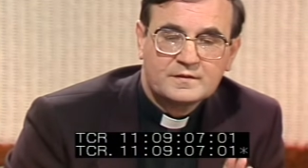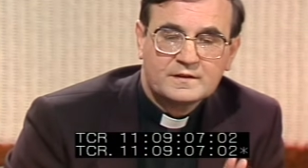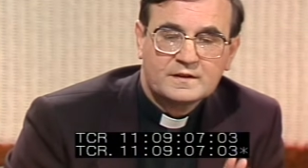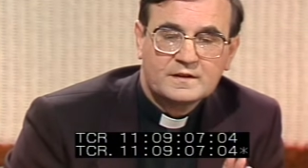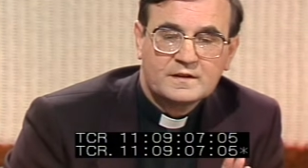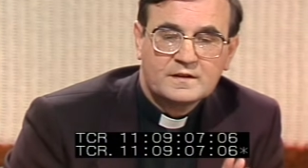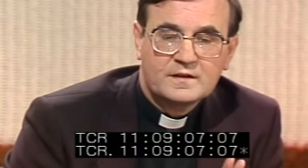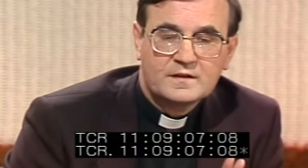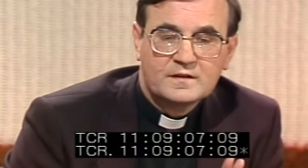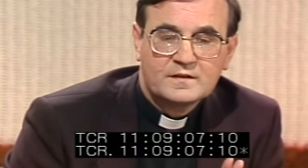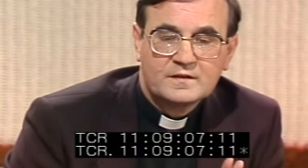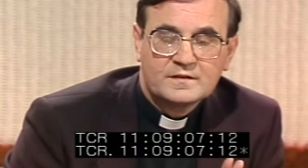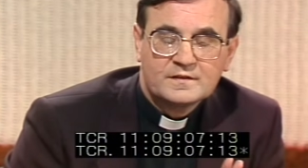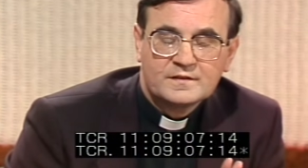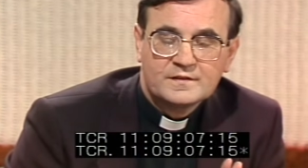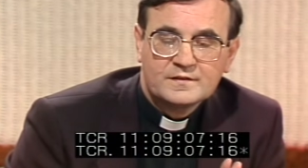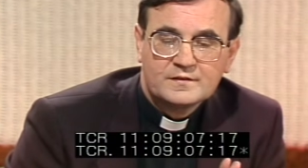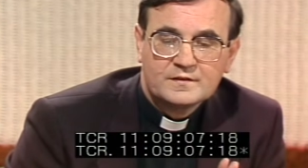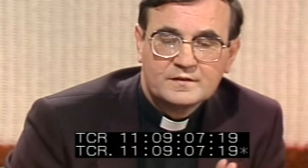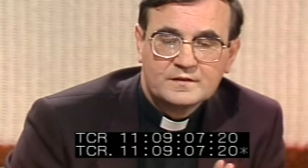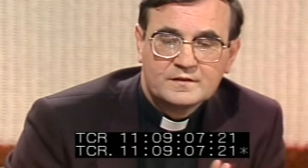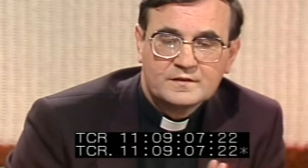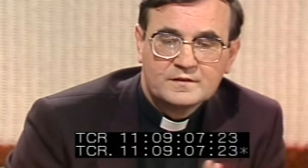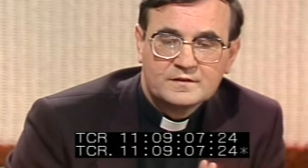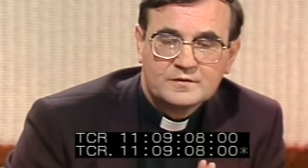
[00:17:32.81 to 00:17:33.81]
regard
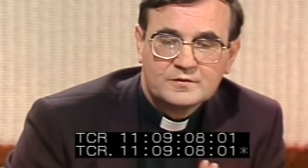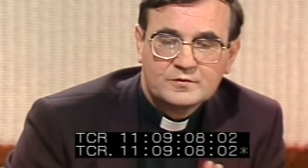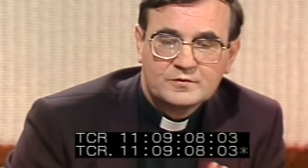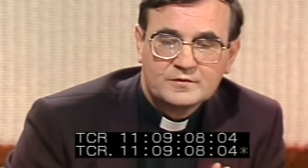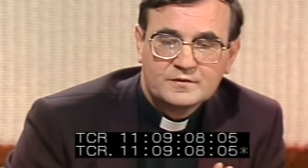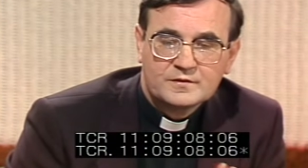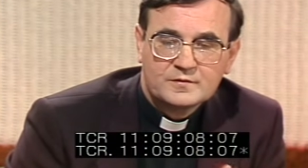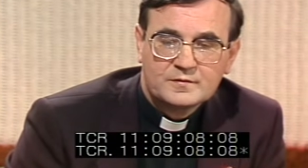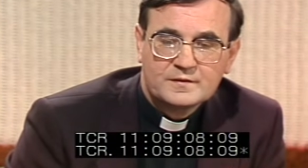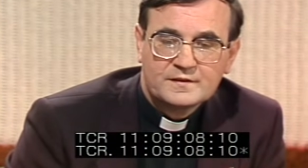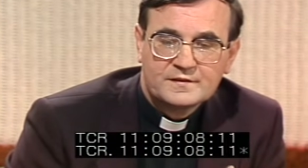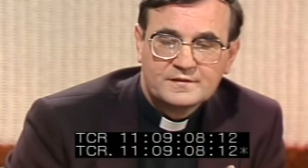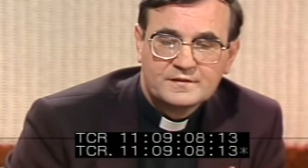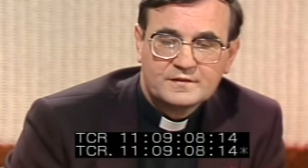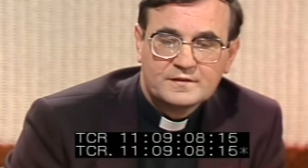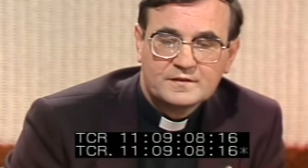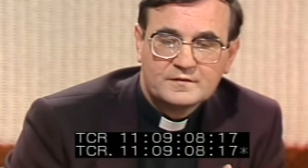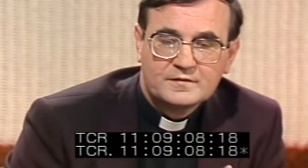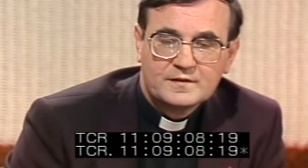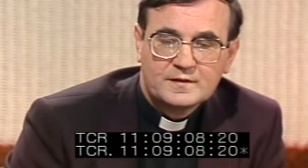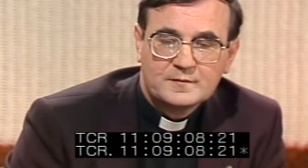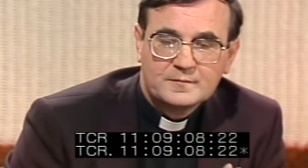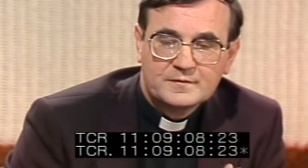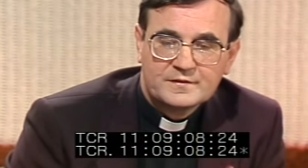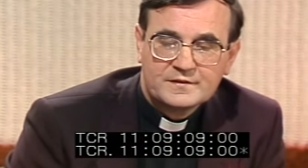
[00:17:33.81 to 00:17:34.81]
to the question
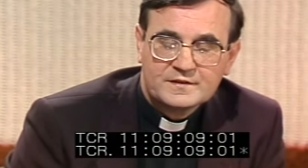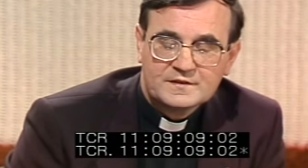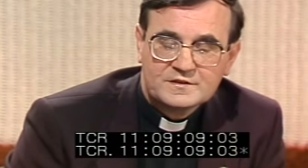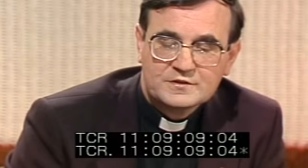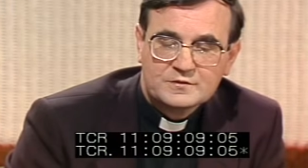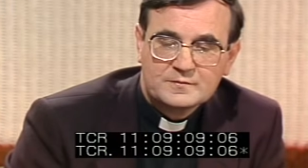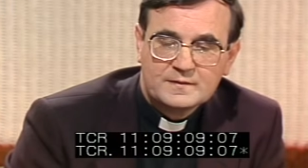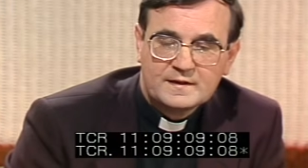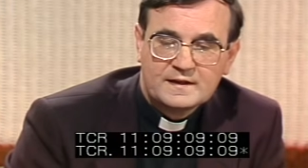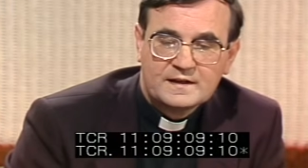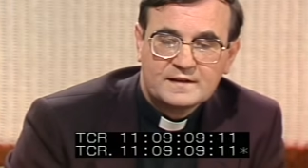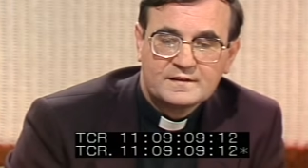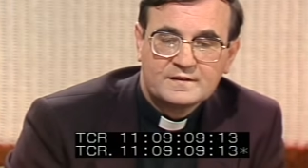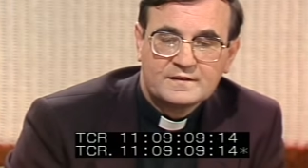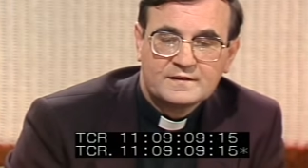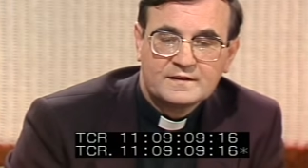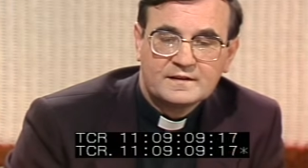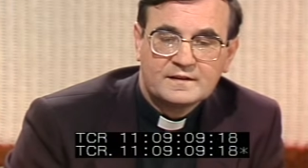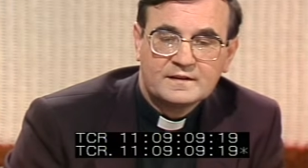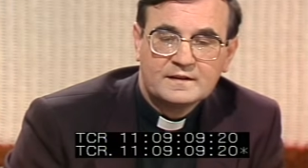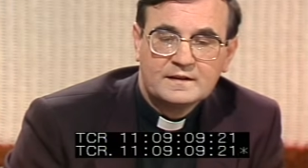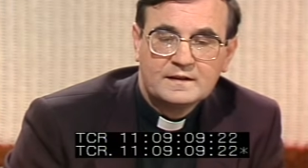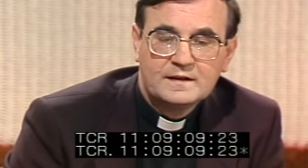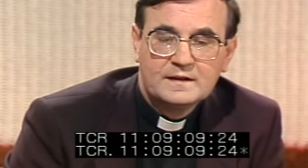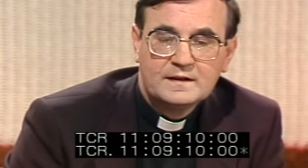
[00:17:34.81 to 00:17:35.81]
of
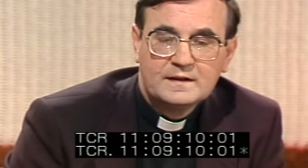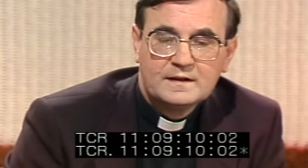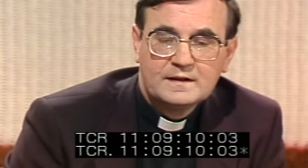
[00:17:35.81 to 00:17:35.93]
homosexuality,